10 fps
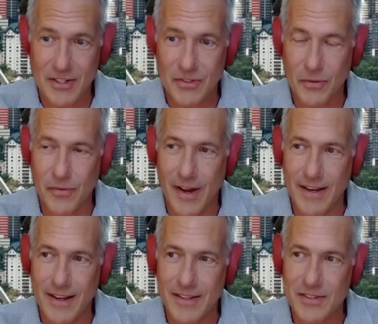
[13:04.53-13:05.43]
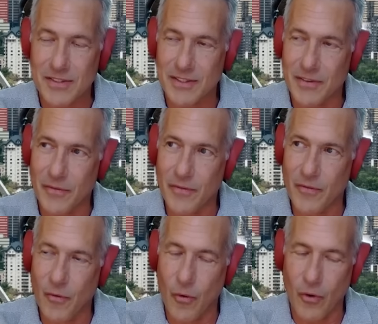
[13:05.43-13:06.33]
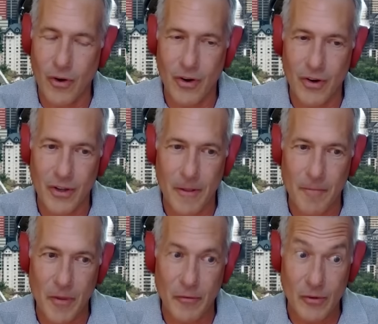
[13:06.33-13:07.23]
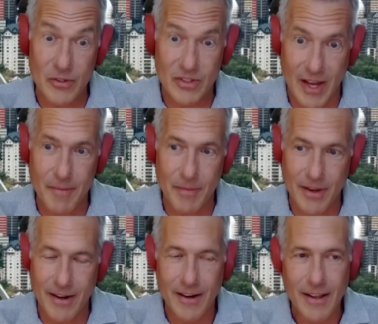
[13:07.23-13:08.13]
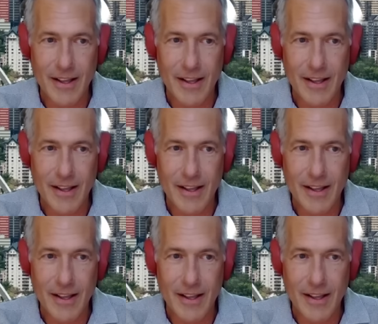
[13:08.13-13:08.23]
intro finance for the first time there.